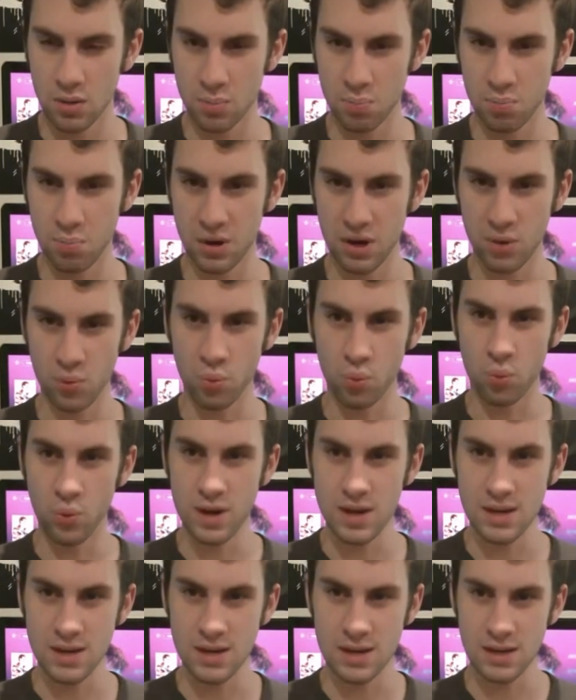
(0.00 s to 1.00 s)
but
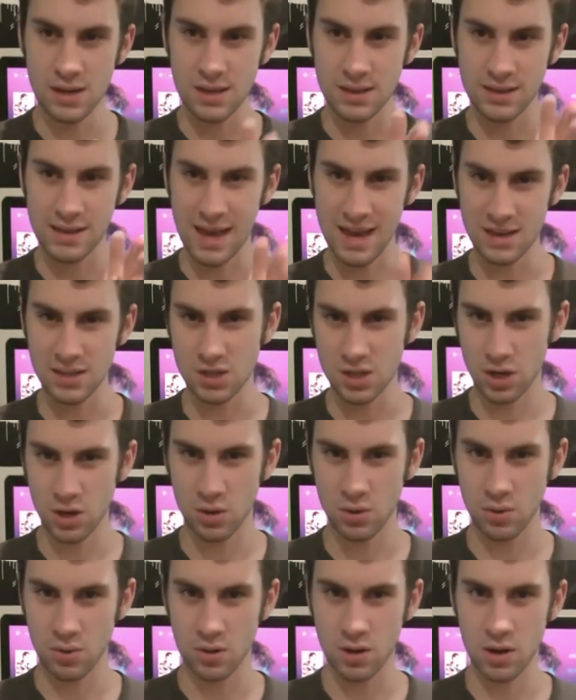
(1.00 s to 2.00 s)
when that
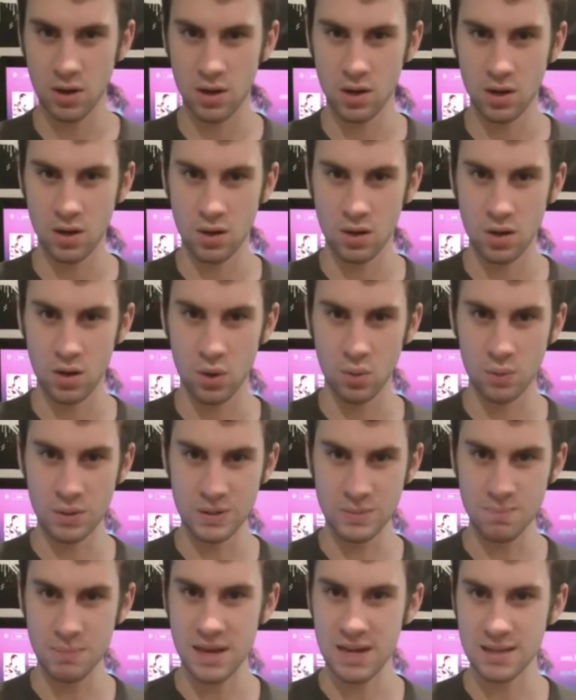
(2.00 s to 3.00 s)
tone
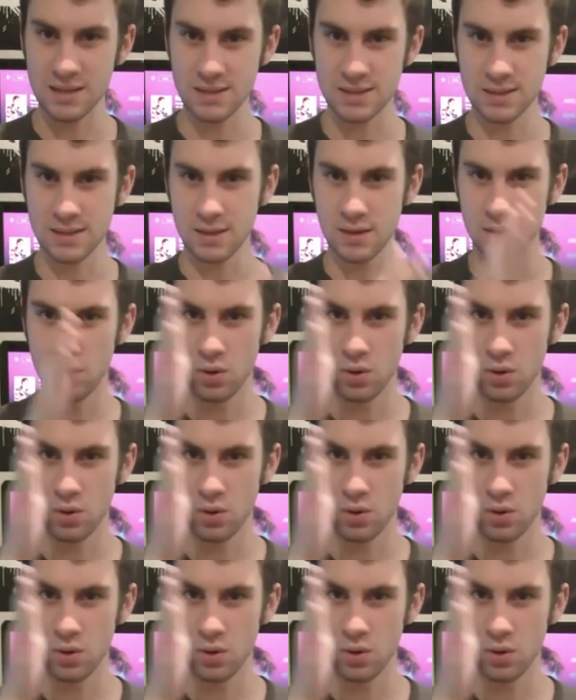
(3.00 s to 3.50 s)
was met